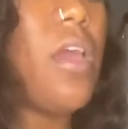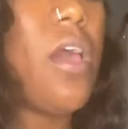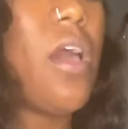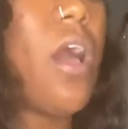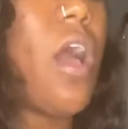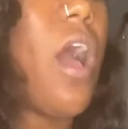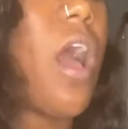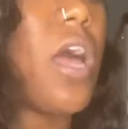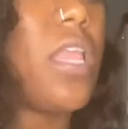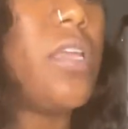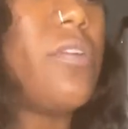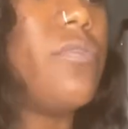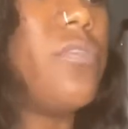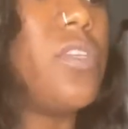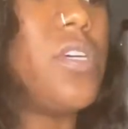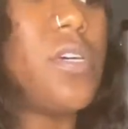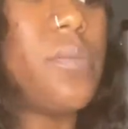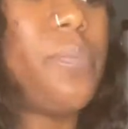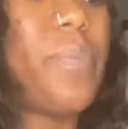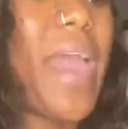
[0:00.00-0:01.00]
all of
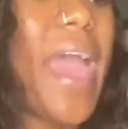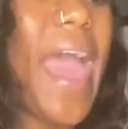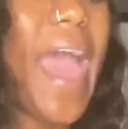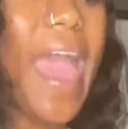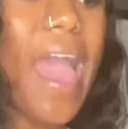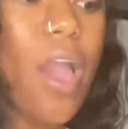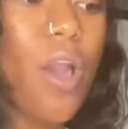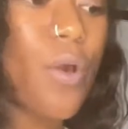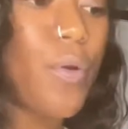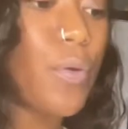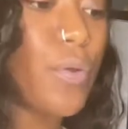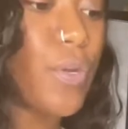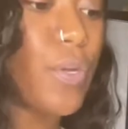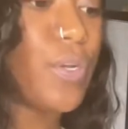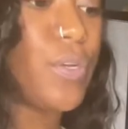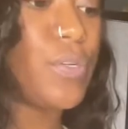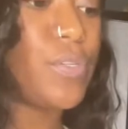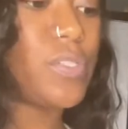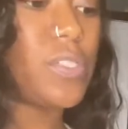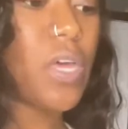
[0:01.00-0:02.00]
the
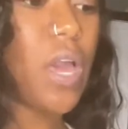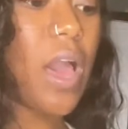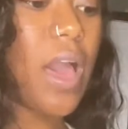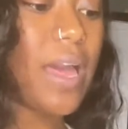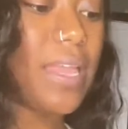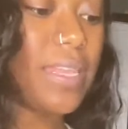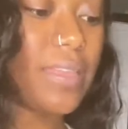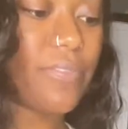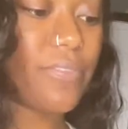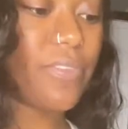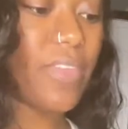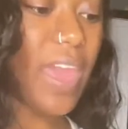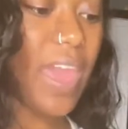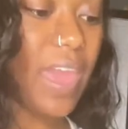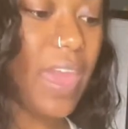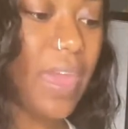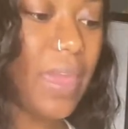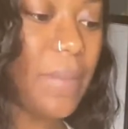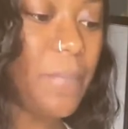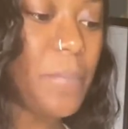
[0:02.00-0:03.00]
powders, all of
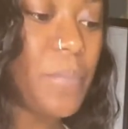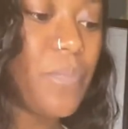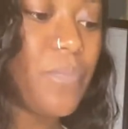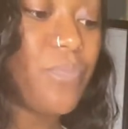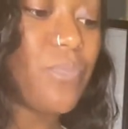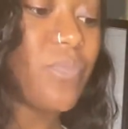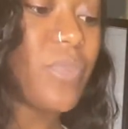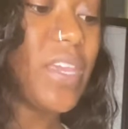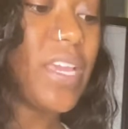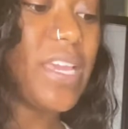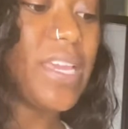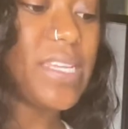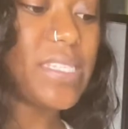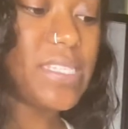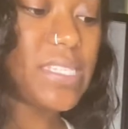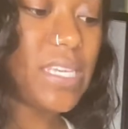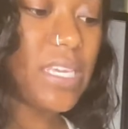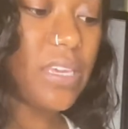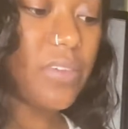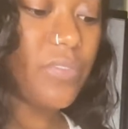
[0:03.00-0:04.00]
that, it's
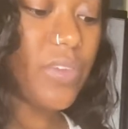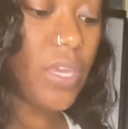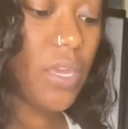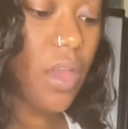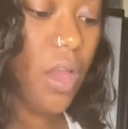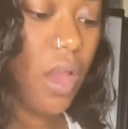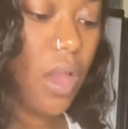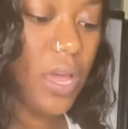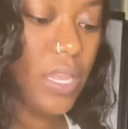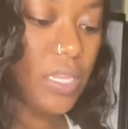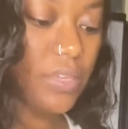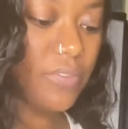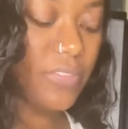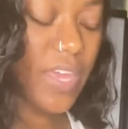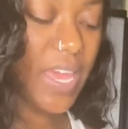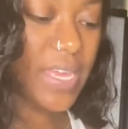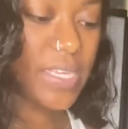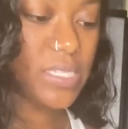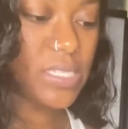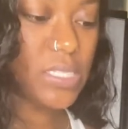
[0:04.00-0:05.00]
giving all of
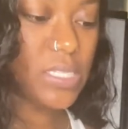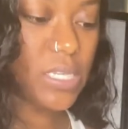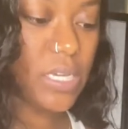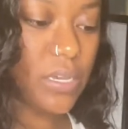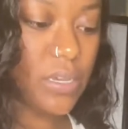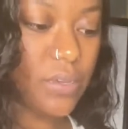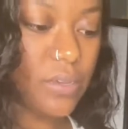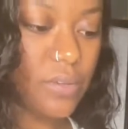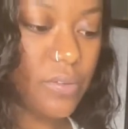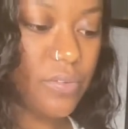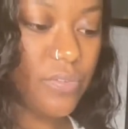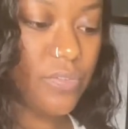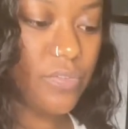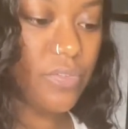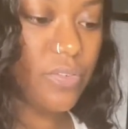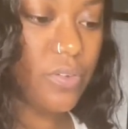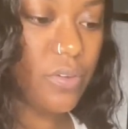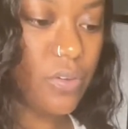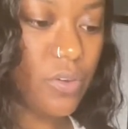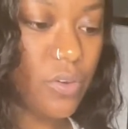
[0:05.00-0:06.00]
that stuff
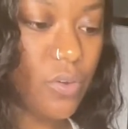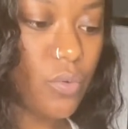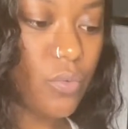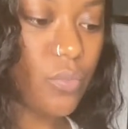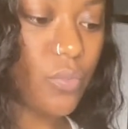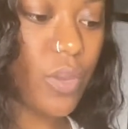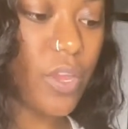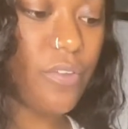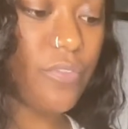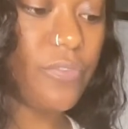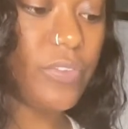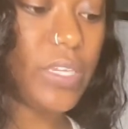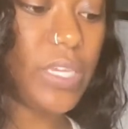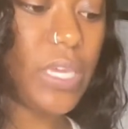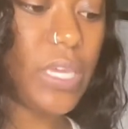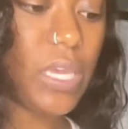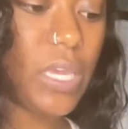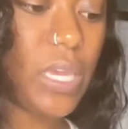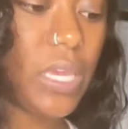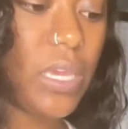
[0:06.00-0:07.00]

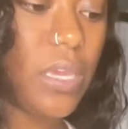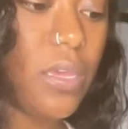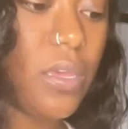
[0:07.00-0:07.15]
roughly